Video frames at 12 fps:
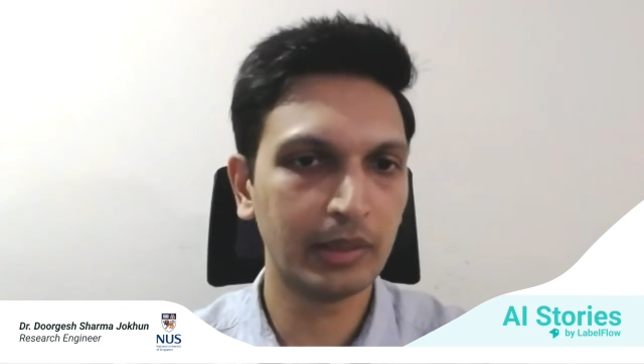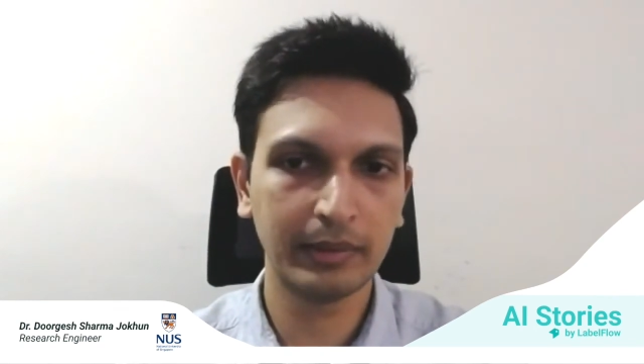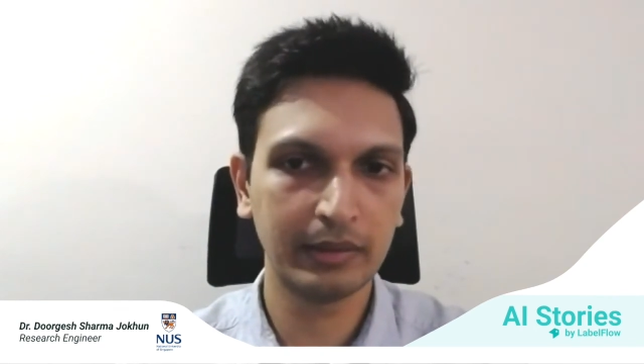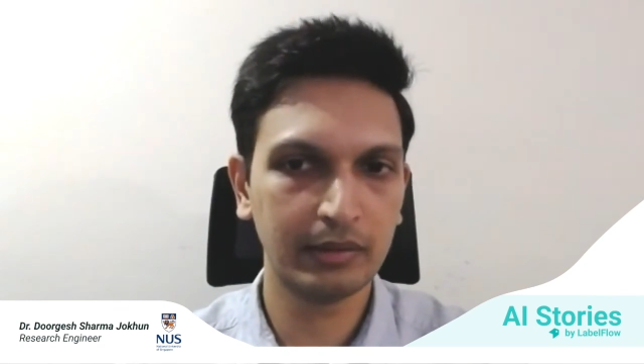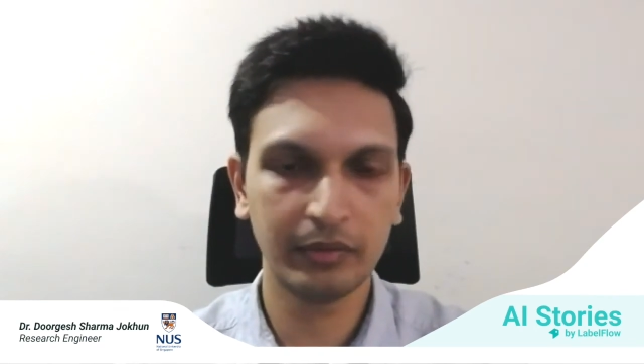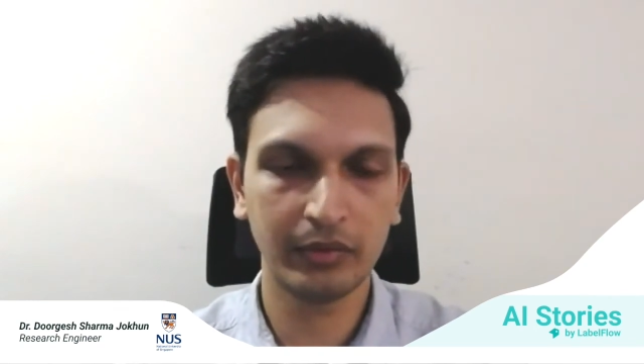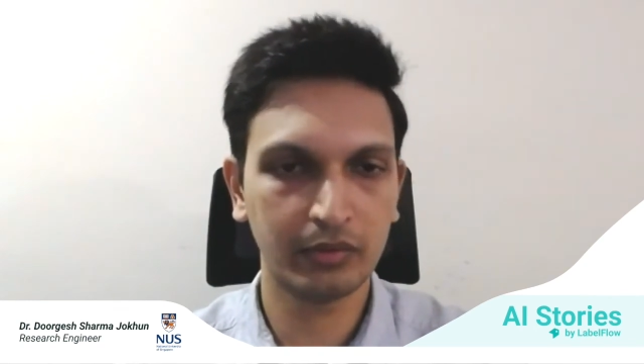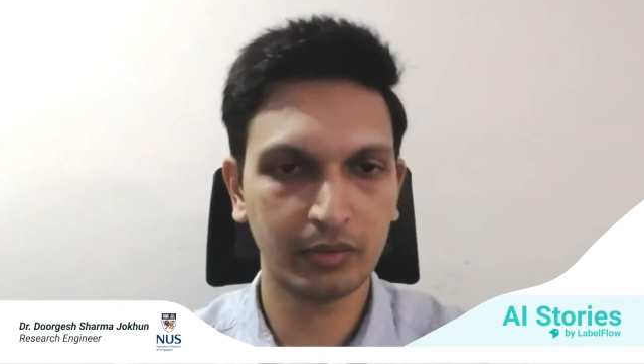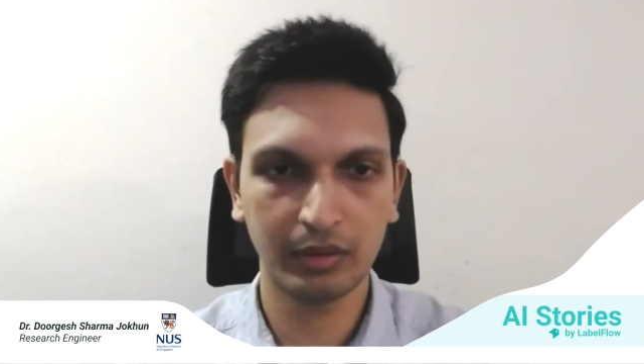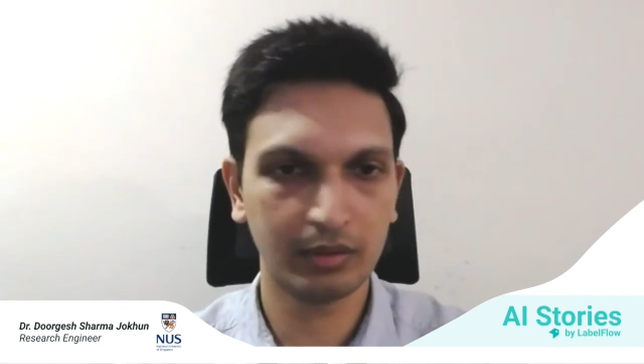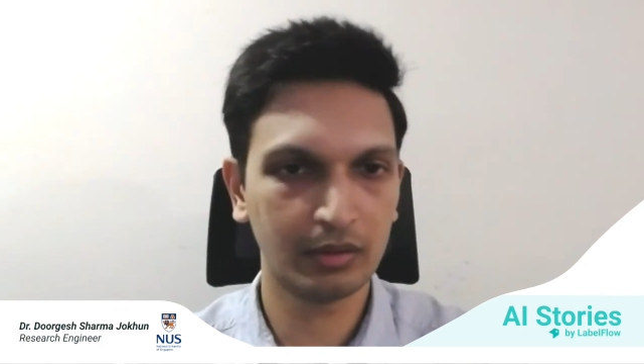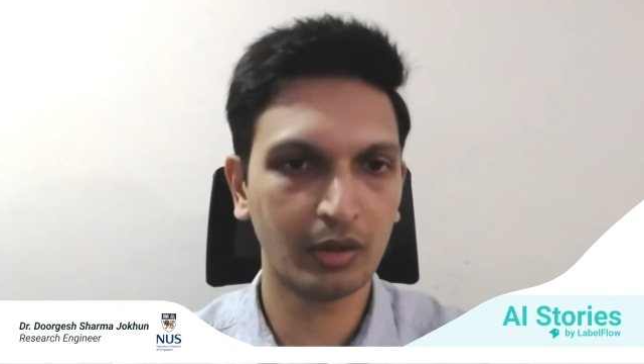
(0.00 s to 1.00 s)
and this is
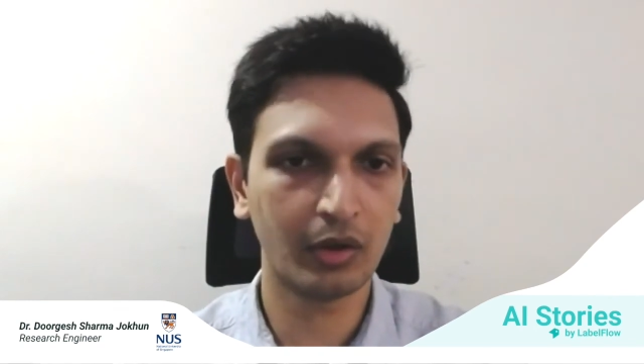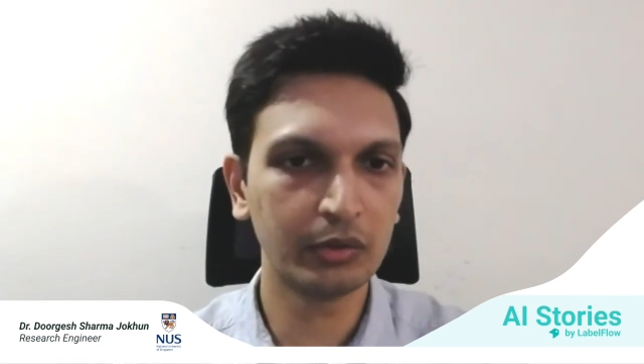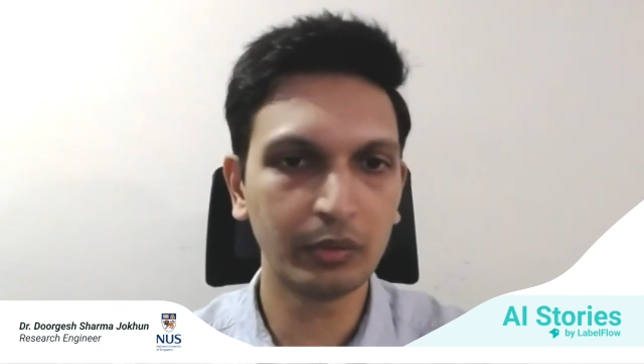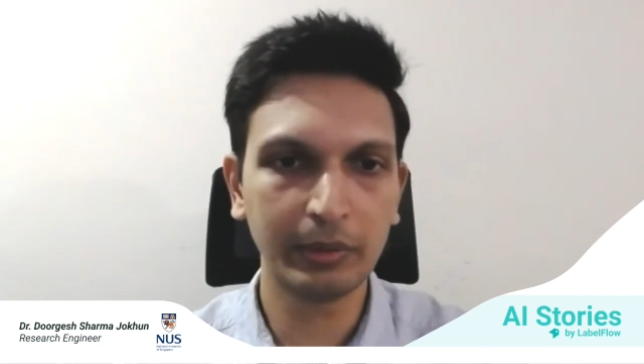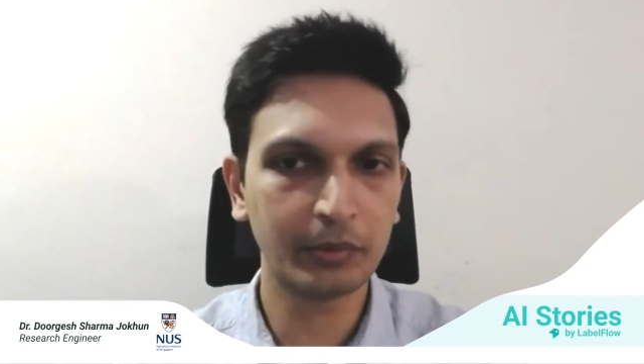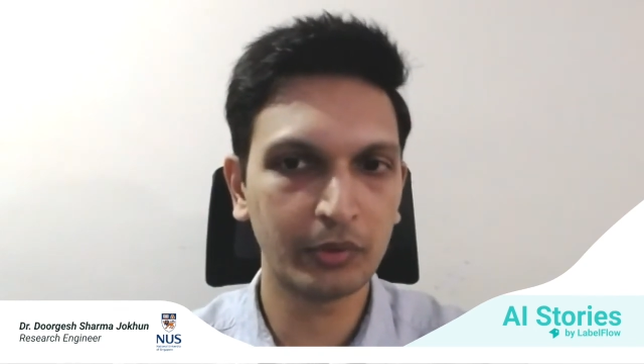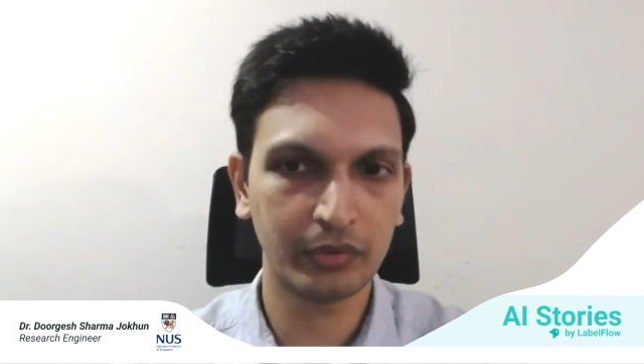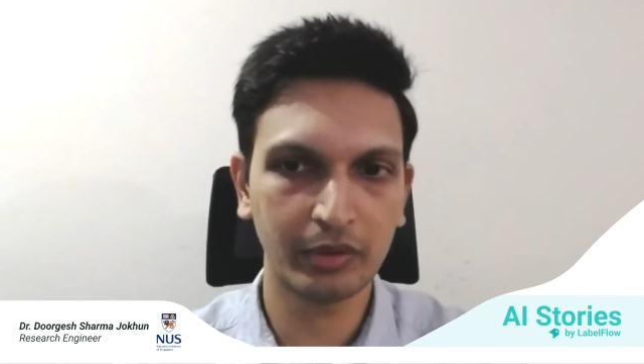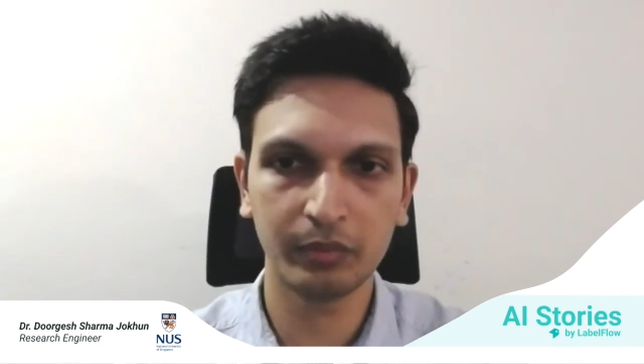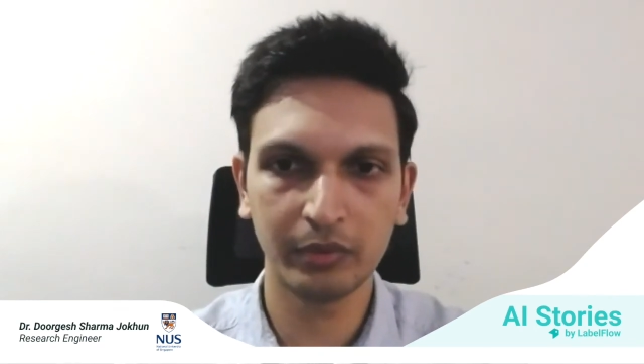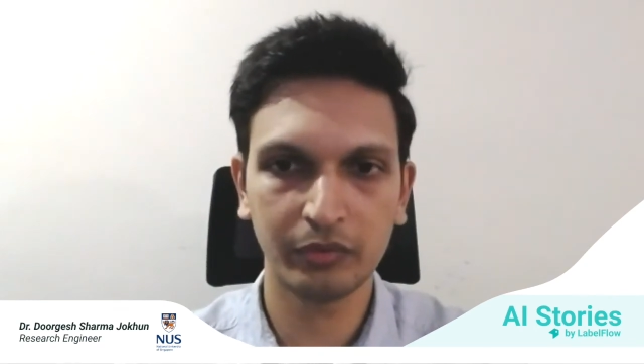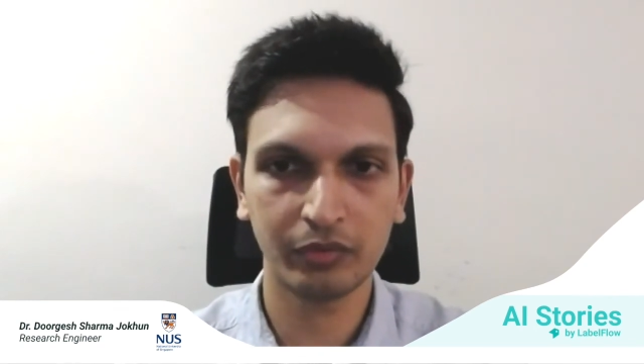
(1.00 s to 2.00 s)
an ongoing process
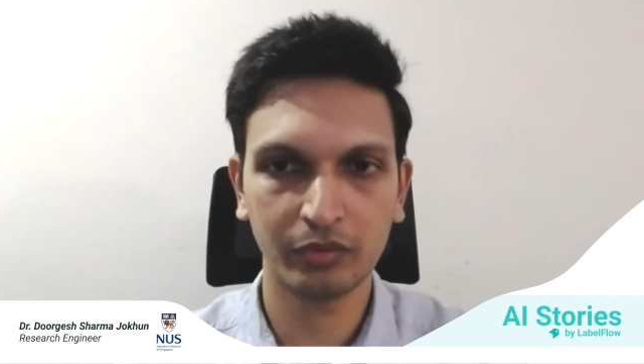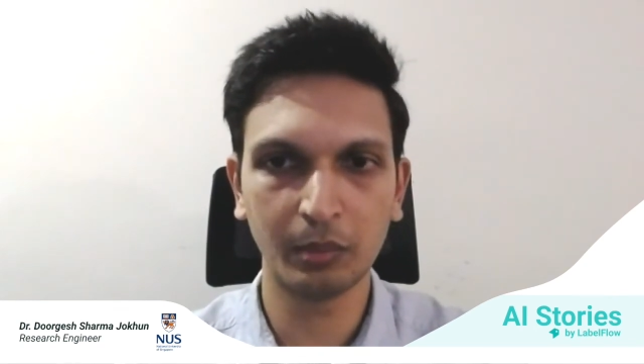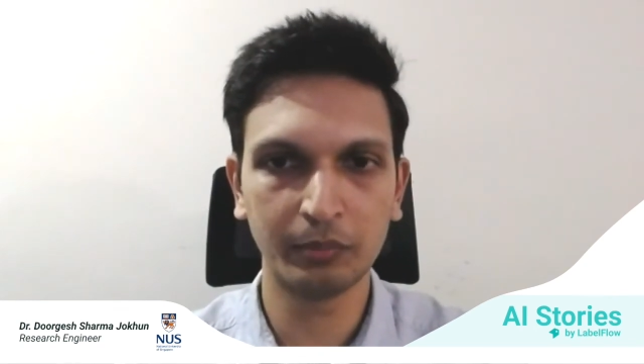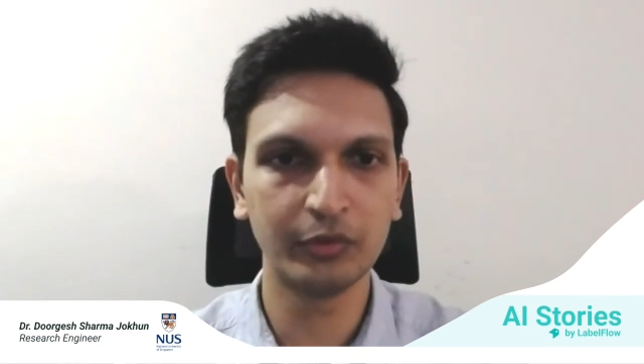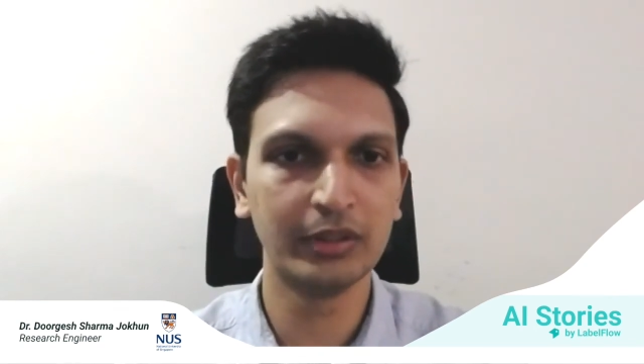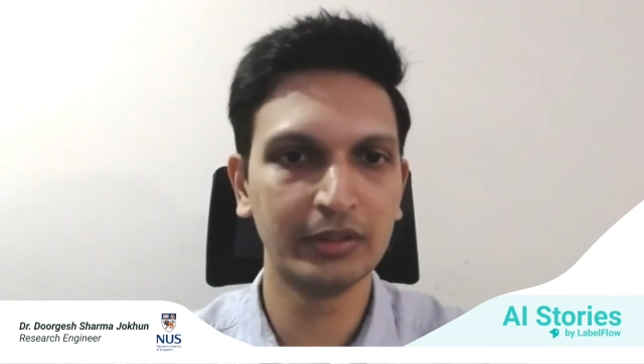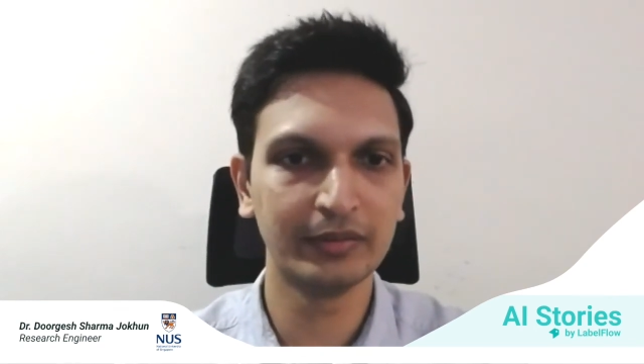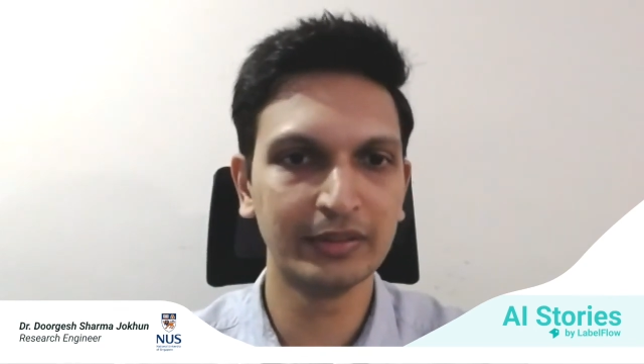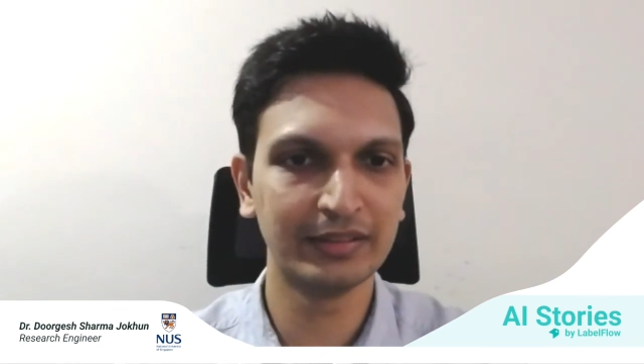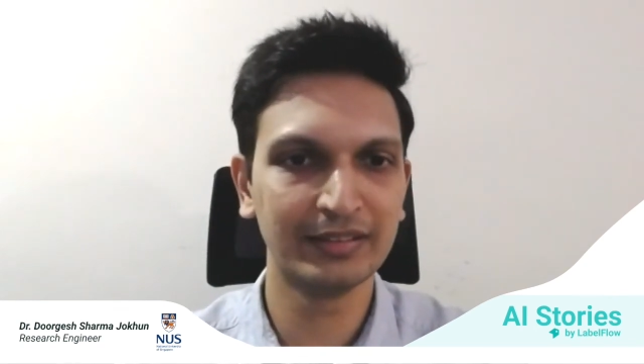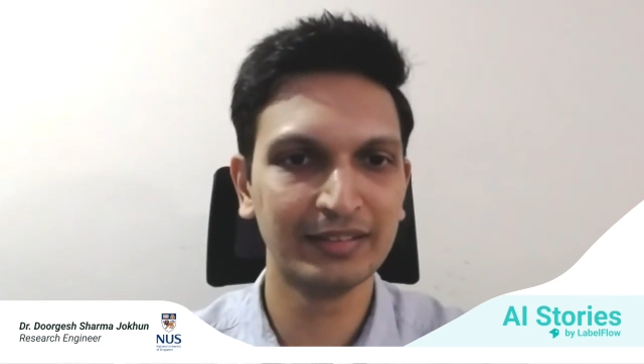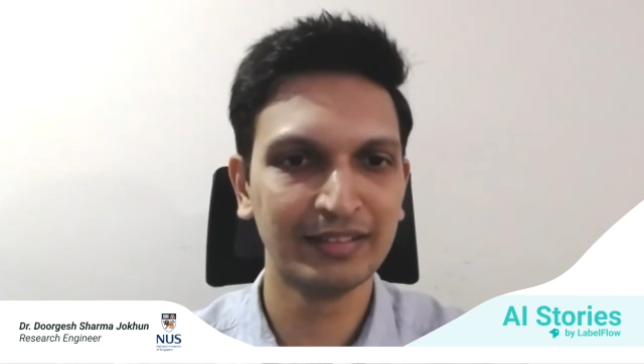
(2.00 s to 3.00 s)
which hopefully
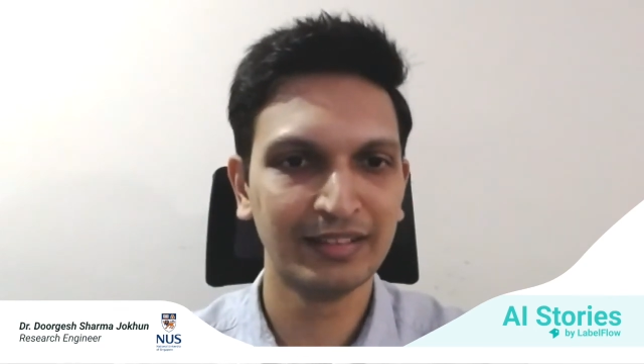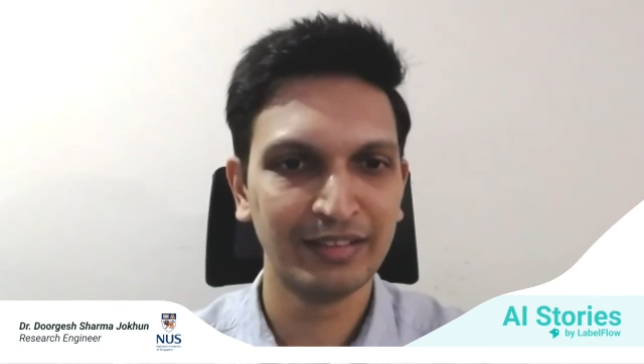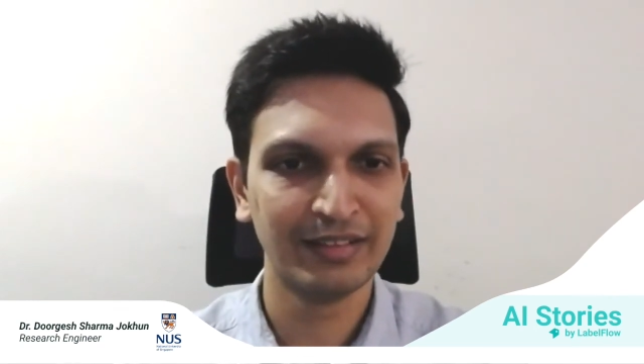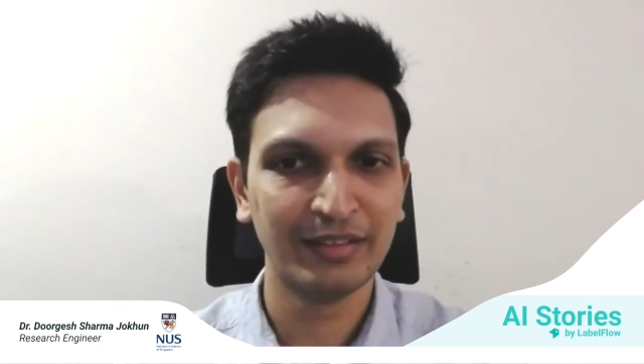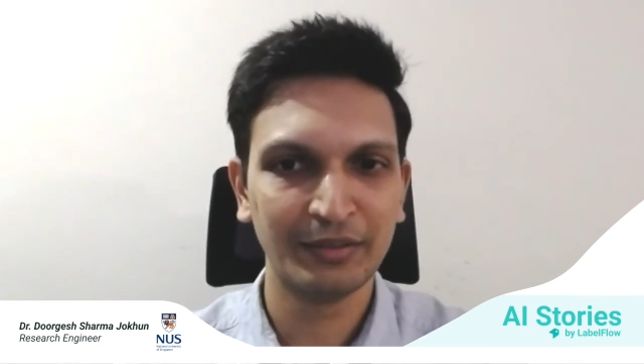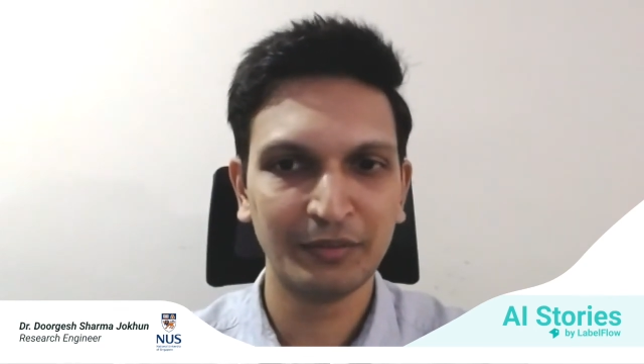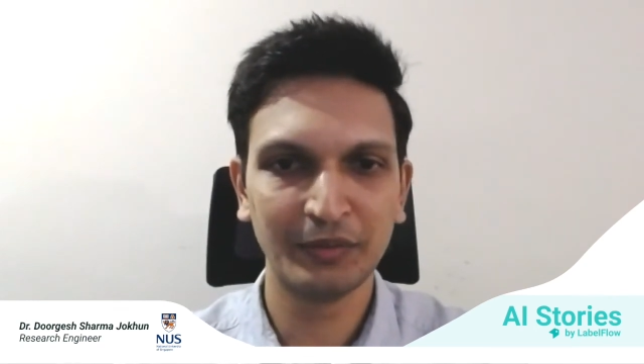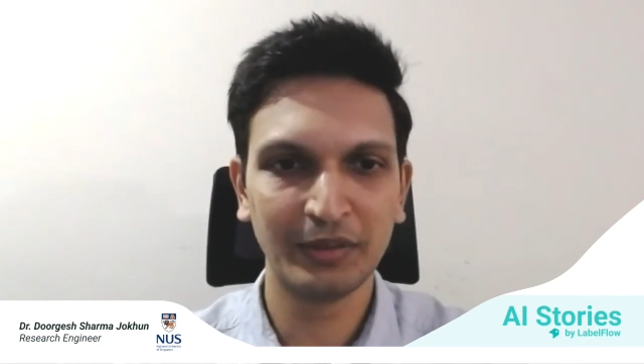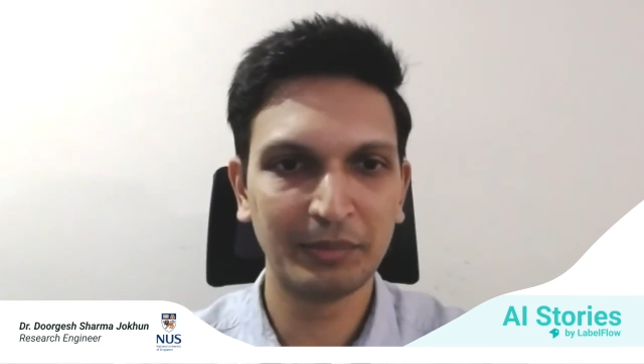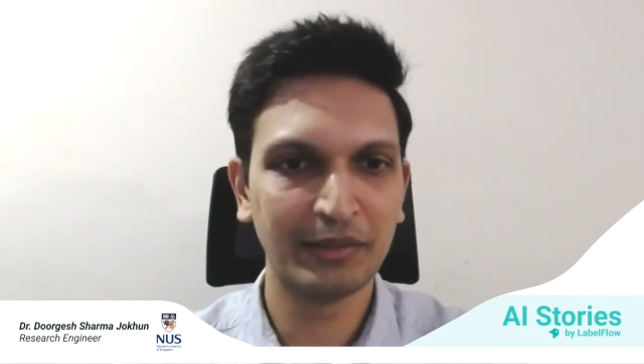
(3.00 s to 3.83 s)
will bear